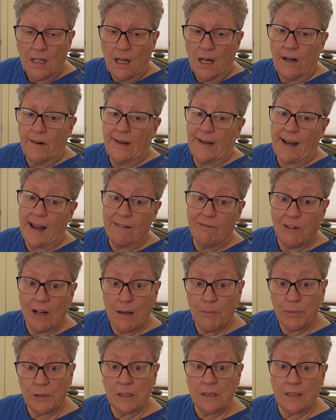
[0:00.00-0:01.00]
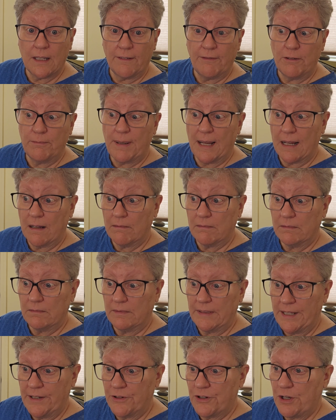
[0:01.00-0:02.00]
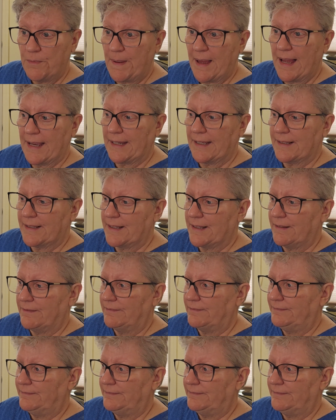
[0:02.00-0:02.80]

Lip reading: All right, I've rambled enough about energy packets.